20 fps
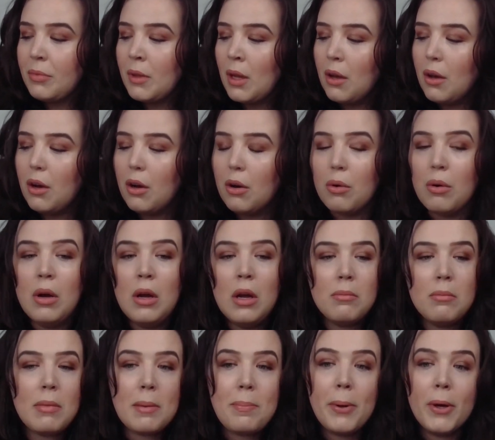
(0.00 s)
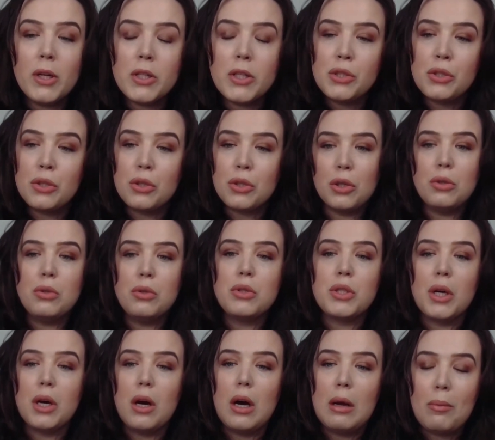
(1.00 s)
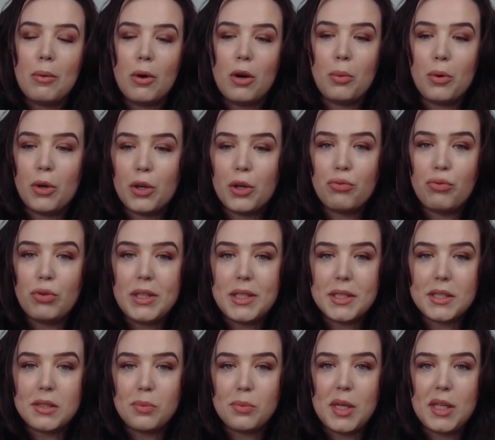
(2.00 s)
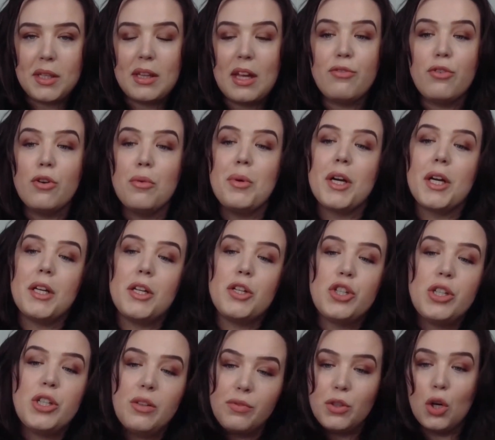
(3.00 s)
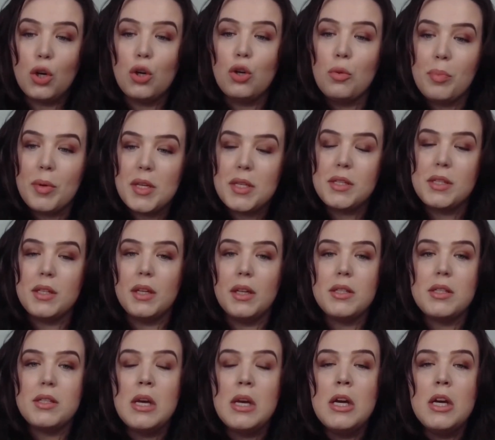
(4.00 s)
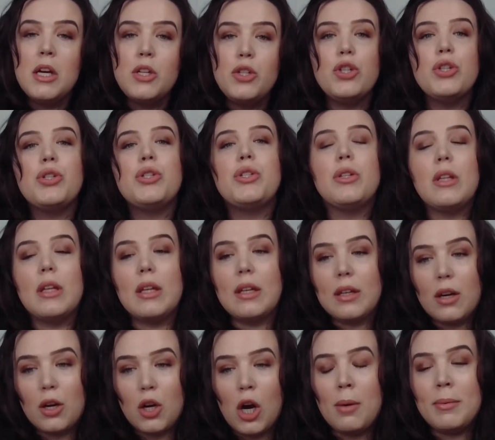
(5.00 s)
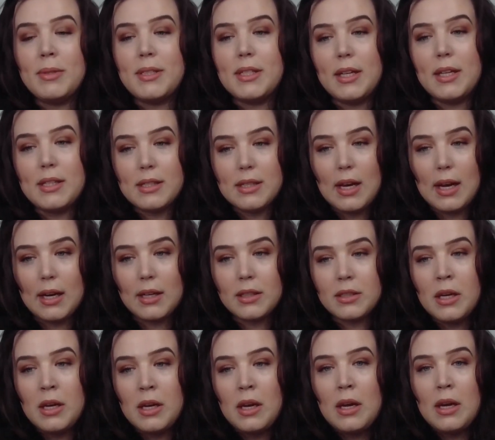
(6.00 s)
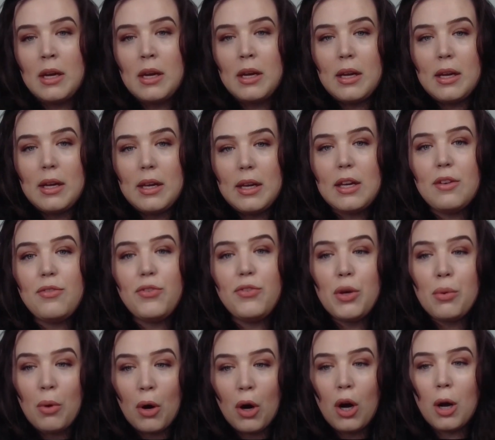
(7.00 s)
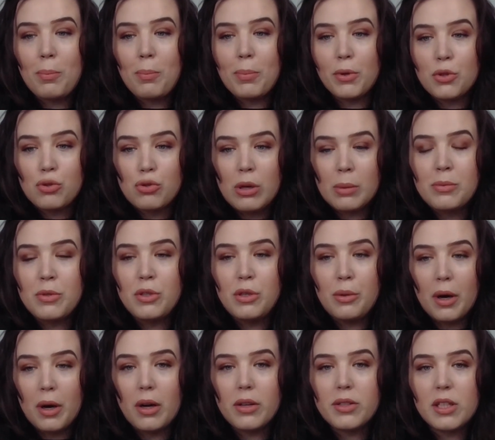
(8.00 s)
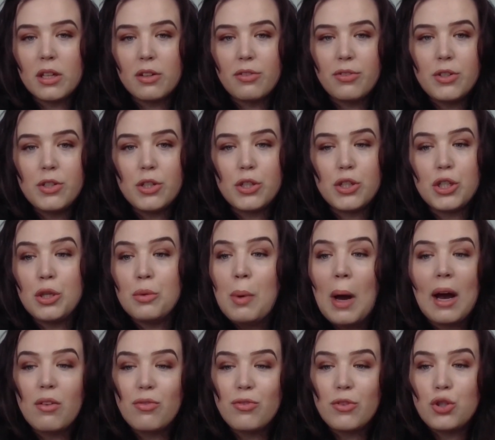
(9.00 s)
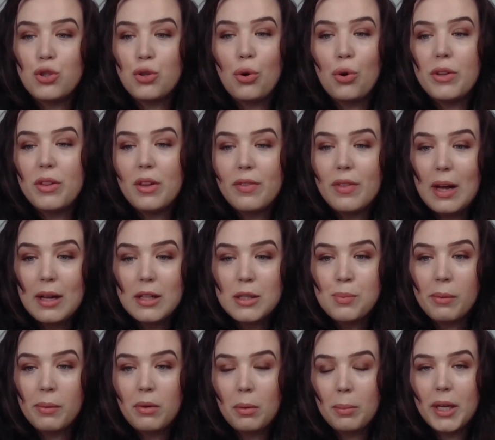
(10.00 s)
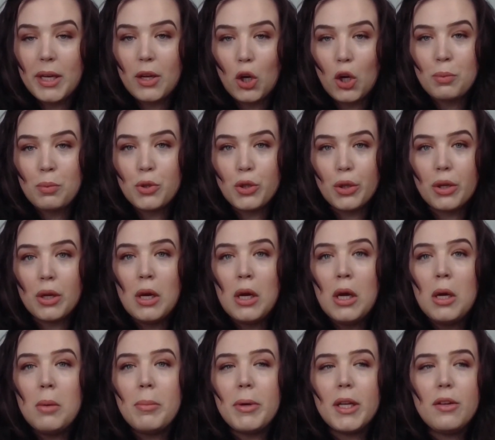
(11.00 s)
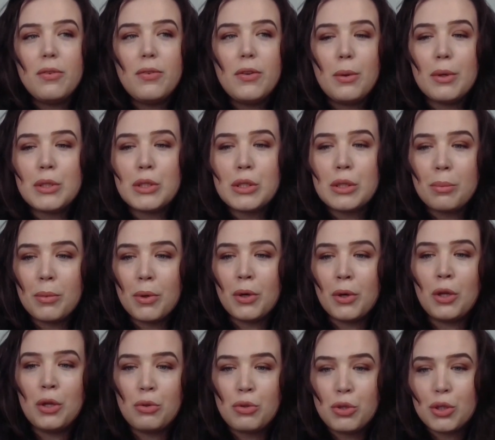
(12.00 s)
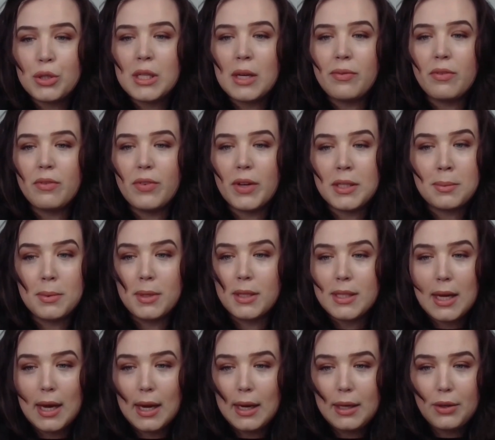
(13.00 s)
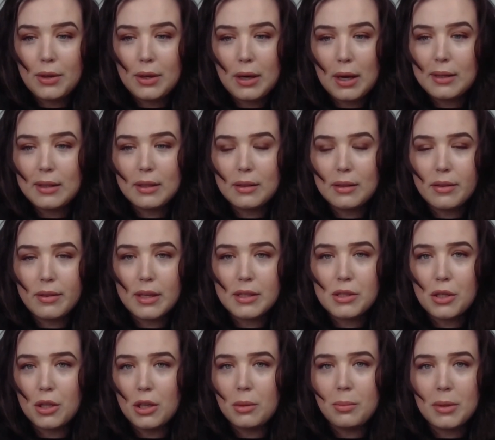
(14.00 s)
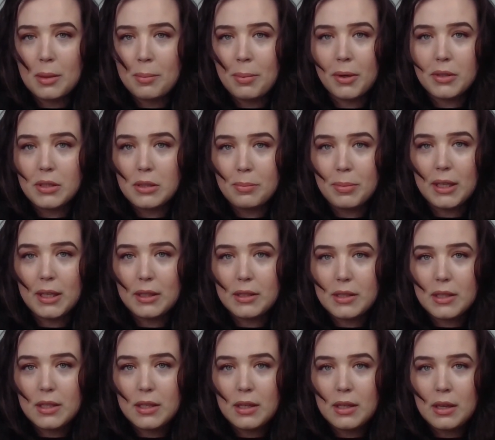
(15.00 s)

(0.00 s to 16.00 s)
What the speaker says: oh, my personal goals are I want to work 3 days a week, therefore we're going to shift the whole business just so that it accommodates that. If you are bootstrapped and you are self-funded, you have the joy that that's probably an option. But if you are someone who does have investment, it's highly unlikely that that's going to be a possibility.